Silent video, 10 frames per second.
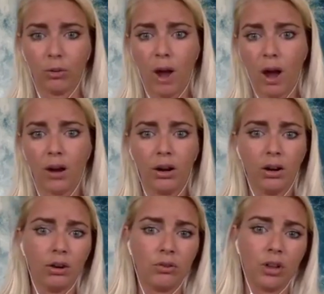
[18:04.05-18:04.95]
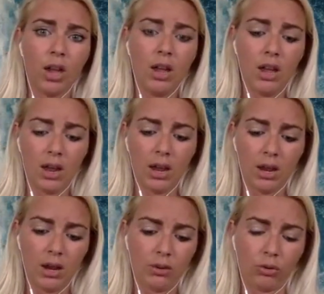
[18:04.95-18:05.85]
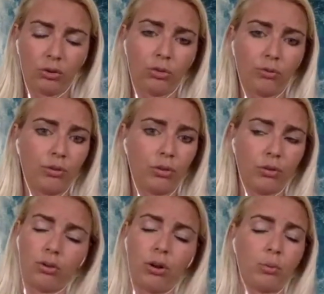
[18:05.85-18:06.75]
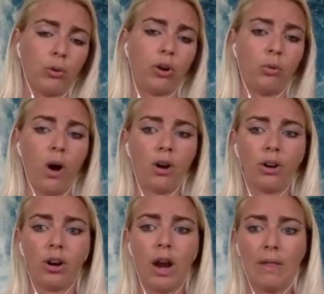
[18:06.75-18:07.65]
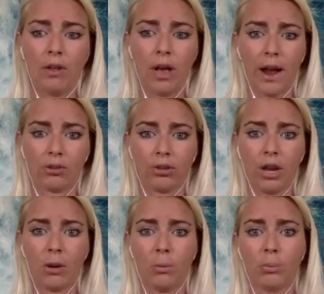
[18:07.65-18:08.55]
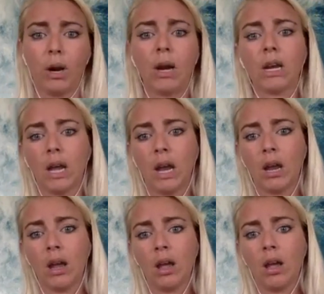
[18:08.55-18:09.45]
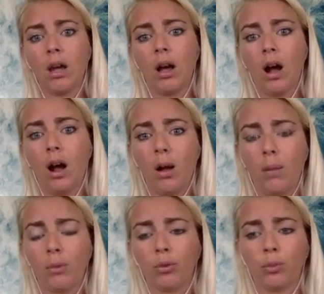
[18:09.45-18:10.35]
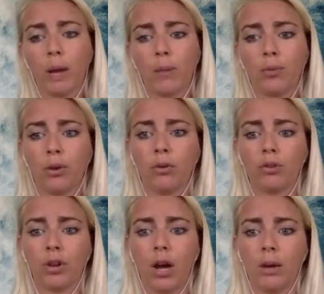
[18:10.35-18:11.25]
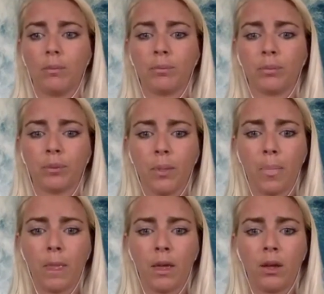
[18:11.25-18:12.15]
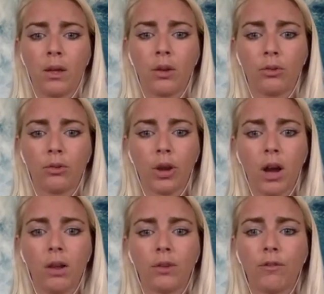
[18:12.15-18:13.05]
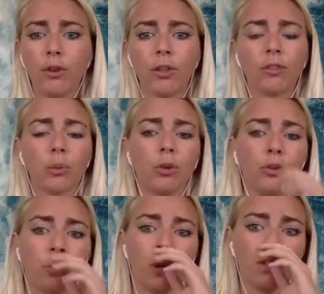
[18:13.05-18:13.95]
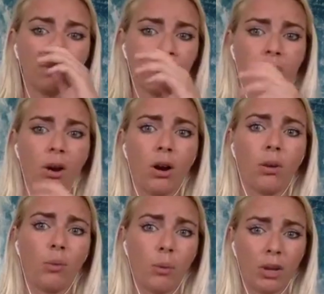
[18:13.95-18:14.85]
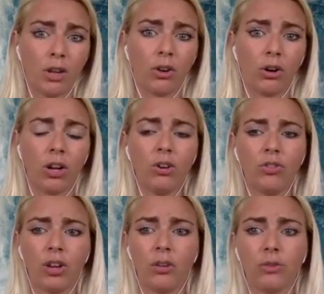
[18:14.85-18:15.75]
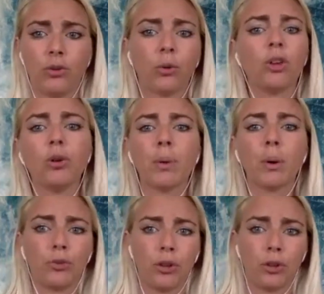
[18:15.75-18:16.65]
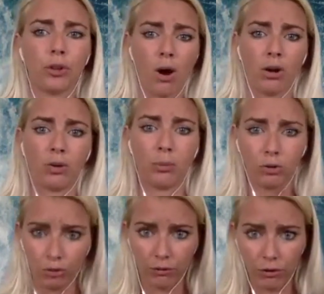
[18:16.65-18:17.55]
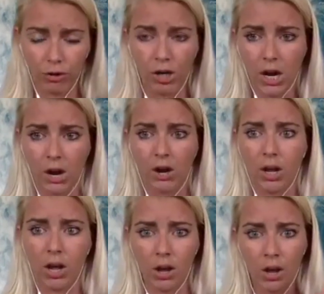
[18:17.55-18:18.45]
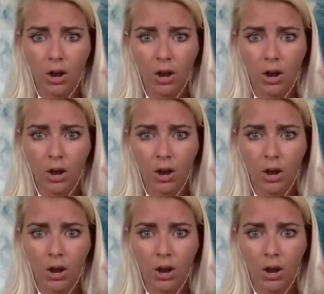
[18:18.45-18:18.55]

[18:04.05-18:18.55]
wires and just transporting water, and they'll actually end up breaking those pipes over time. So guys, a few things that we're doing or what we encourage is don't let your boat sit in the water, especially if you're in an area